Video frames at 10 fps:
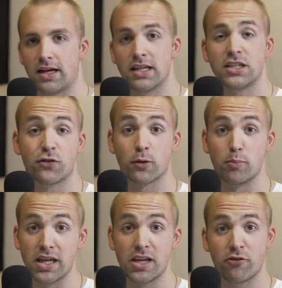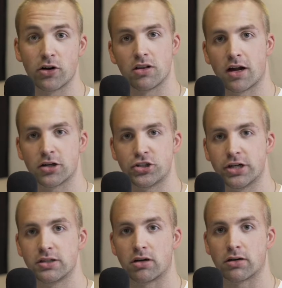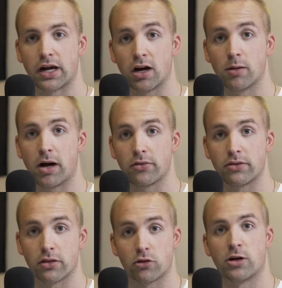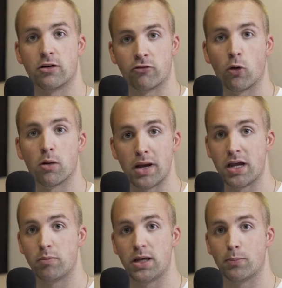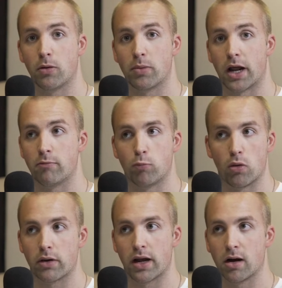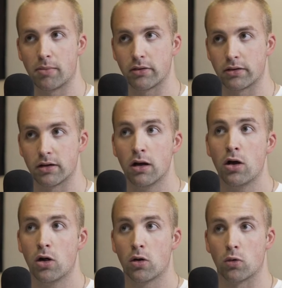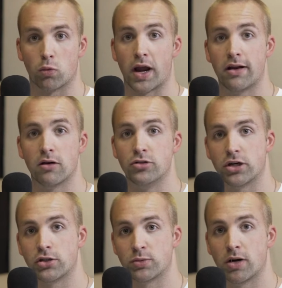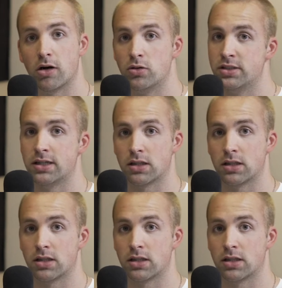At least for me, for a lot of shows, I'll care about the 3 or 4 main people, but I won't care about the rando Joe Schmo who's in